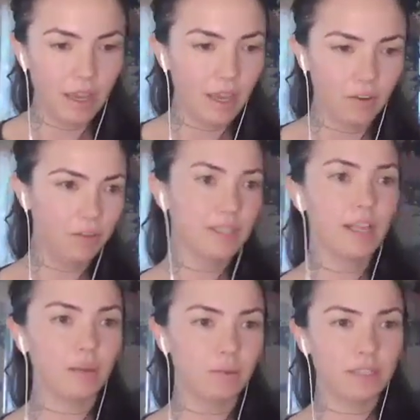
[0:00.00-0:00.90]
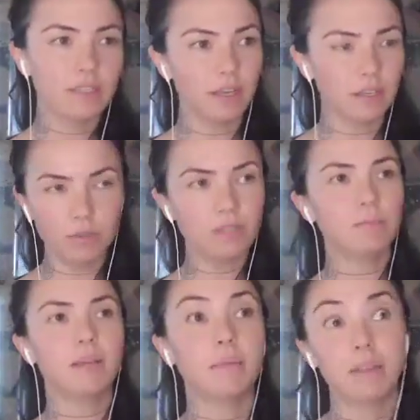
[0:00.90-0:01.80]
I don't know exactly when it's scheduled,
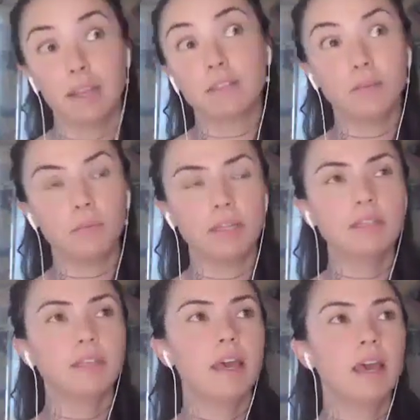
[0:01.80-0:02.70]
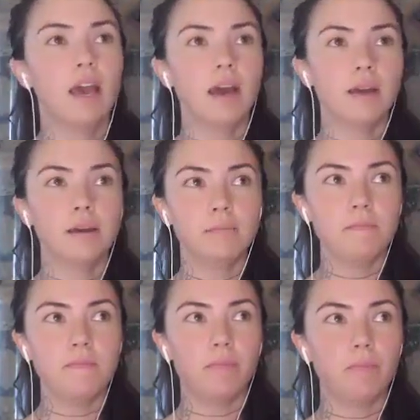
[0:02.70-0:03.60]
sometime in the next few months,
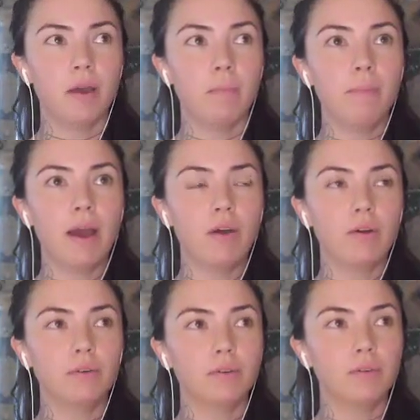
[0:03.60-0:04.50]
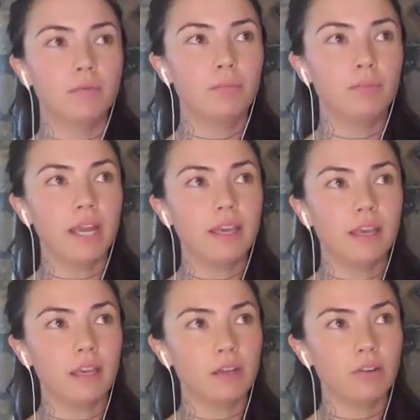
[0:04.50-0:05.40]
about
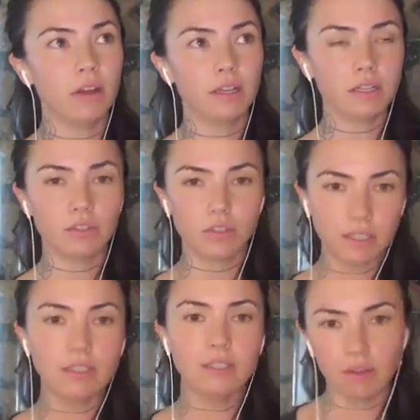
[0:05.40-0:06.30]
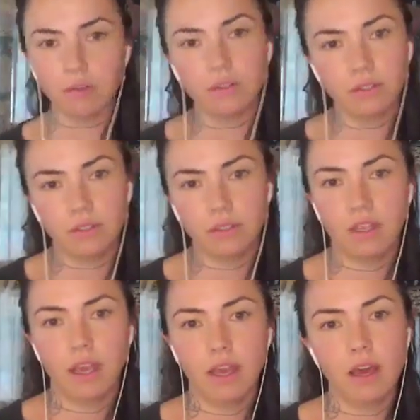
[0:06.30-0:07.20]
breaking chronic stress cycles.
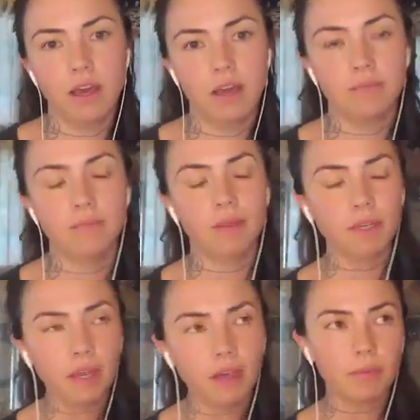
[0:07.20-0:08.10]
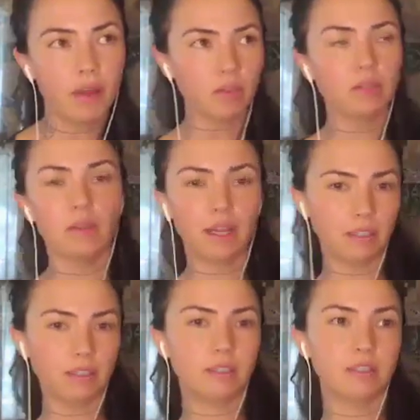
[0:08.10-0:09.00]
And we talk about also
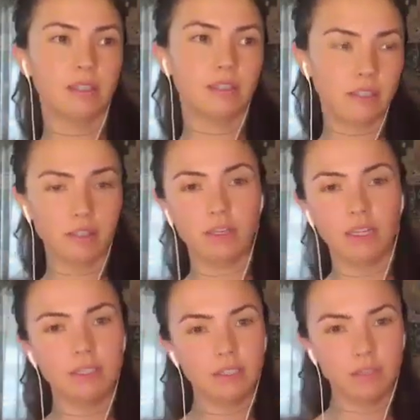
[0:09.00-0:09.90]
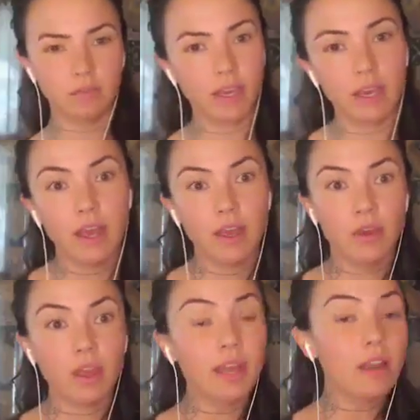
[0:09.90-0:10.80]
Nyla's stillness, right?
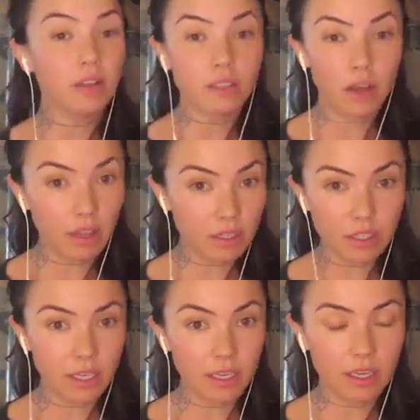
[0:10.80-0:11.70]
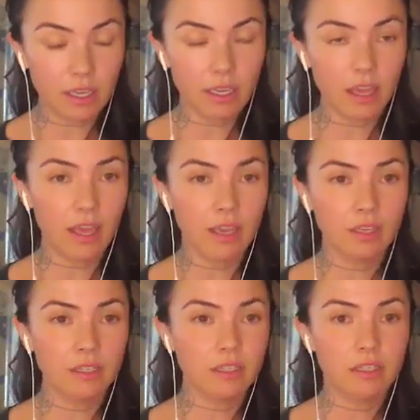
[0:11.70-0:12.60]
In ontology
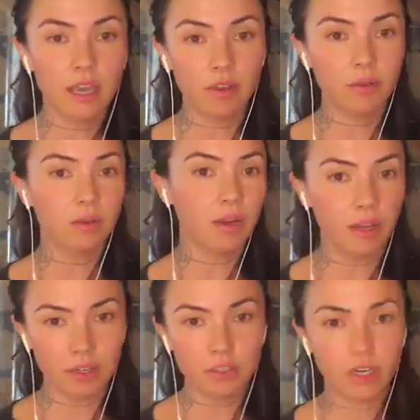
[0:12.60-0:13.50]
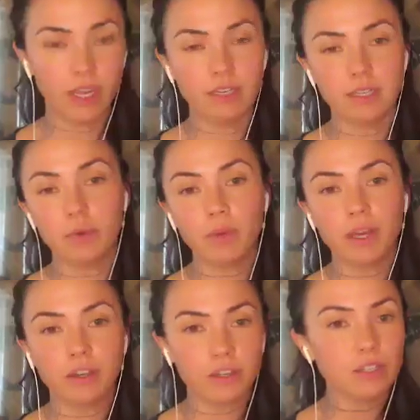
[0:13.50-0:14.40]
and how you and I are trained, like we
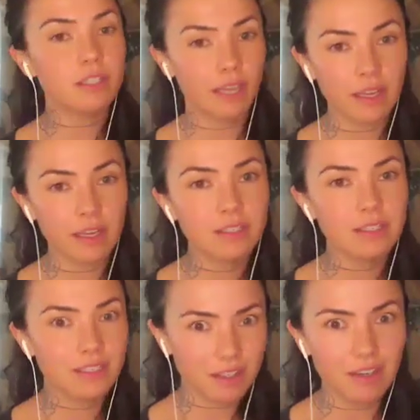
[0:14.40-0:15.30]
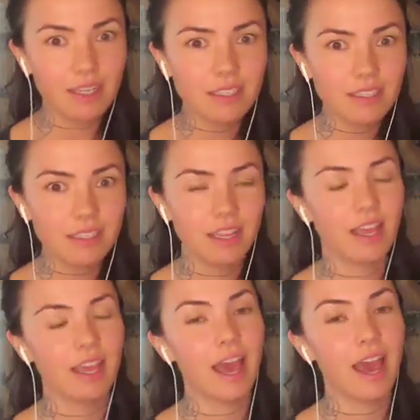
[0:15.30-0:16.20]
understand stillness and
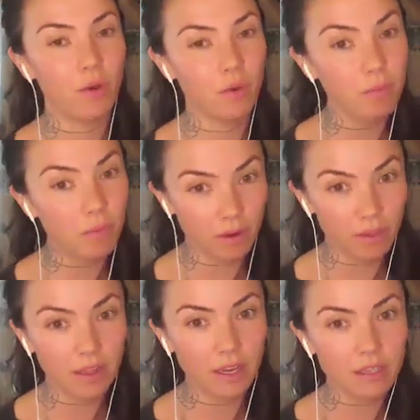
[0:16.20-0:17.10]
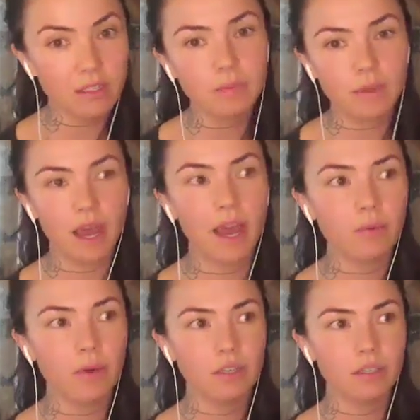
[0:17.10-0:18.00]
like how important that is. But I
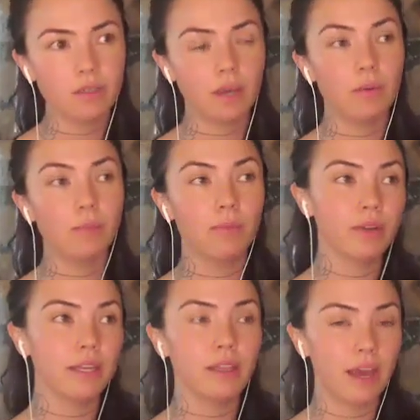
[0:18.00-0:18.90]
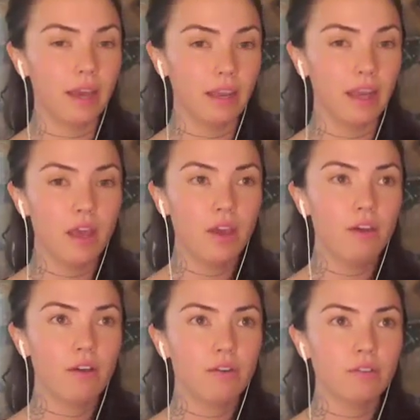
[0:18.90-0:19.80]
want to help bring that
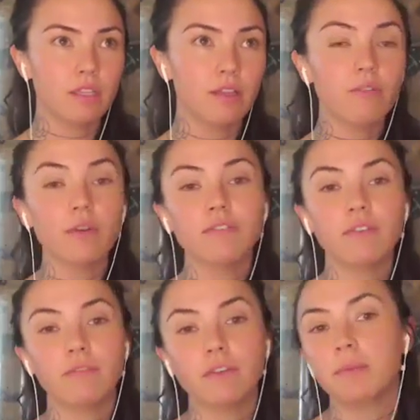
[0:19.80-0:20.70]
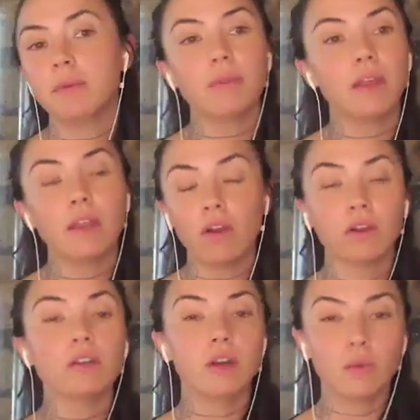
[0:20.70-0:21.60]
to the forefront for people that
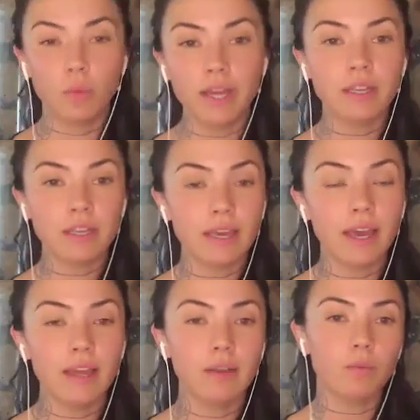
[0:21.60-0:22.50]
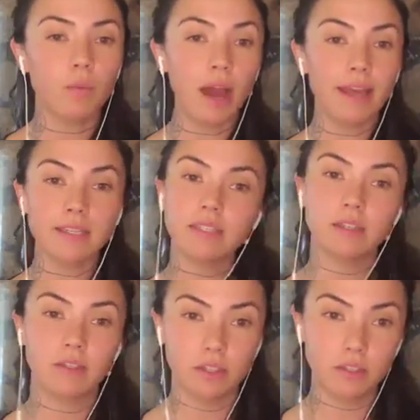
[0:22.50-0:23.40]
aren't aware yet. Why is
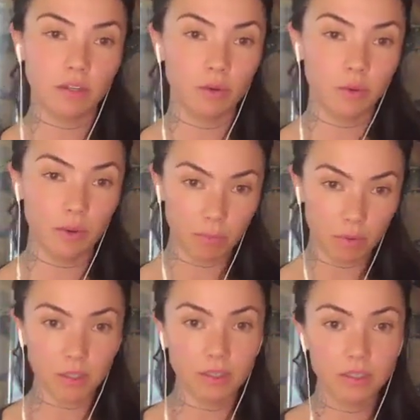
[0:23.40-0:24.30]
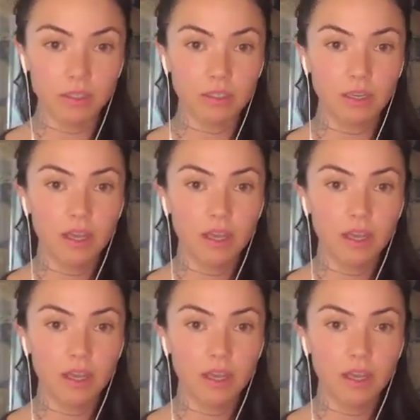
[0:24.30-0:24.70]
stillness so important?